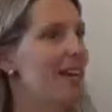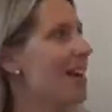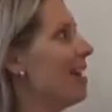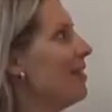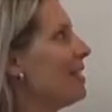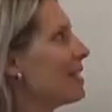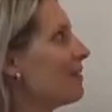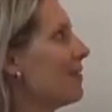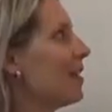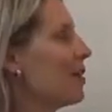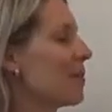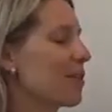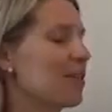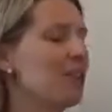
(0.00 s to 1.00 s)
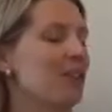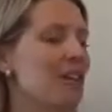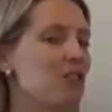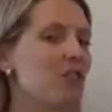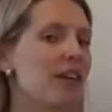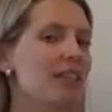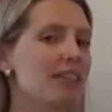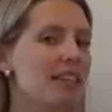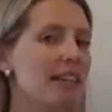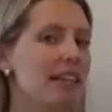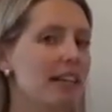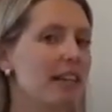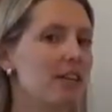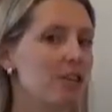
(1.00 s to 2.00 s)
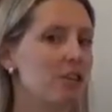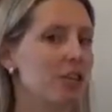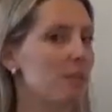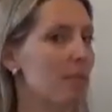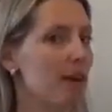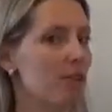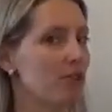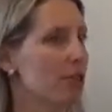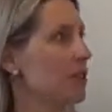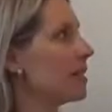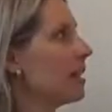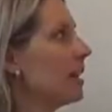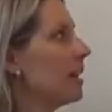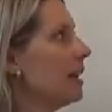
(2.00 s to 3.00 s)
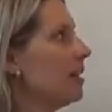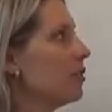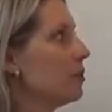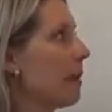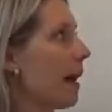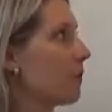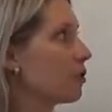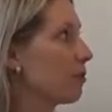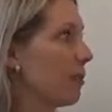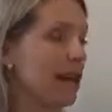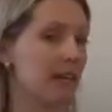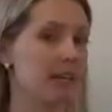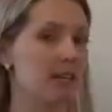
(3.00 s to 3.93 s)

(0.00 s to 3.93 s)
In this video, we're going to look at translating English expressions into algebraic